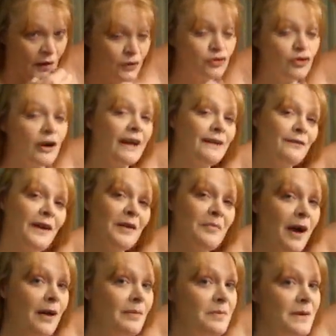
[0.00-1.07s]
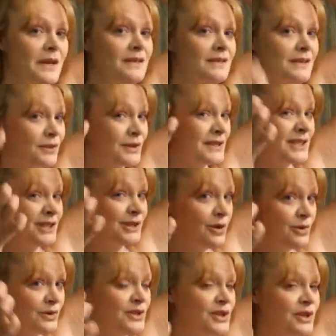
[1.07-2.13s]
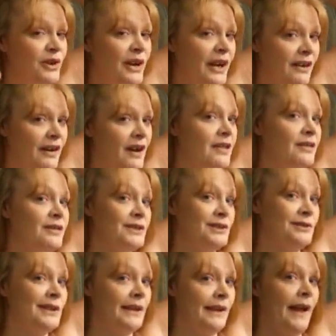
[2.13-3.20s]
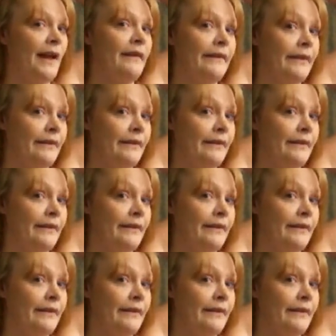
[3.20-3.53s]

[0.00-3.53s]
Try to find bobby pins that are as close to your hair color as you can get.